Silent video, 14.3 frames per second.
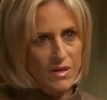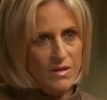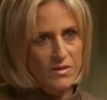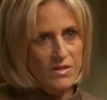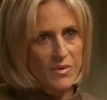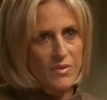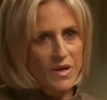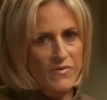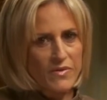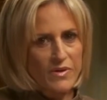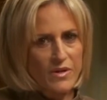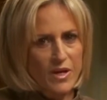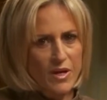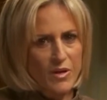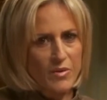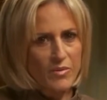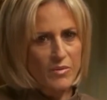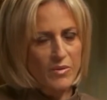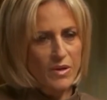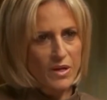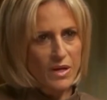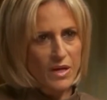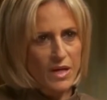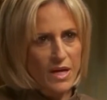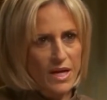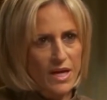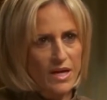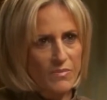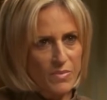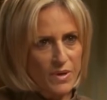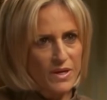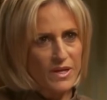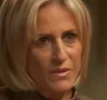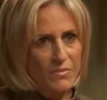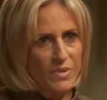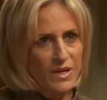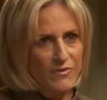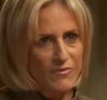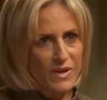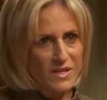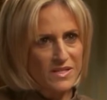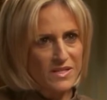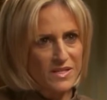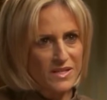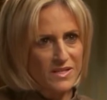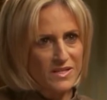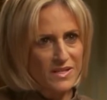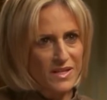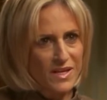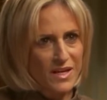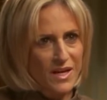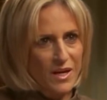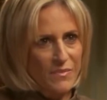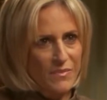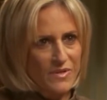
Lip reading: So even though he had by then been arrested and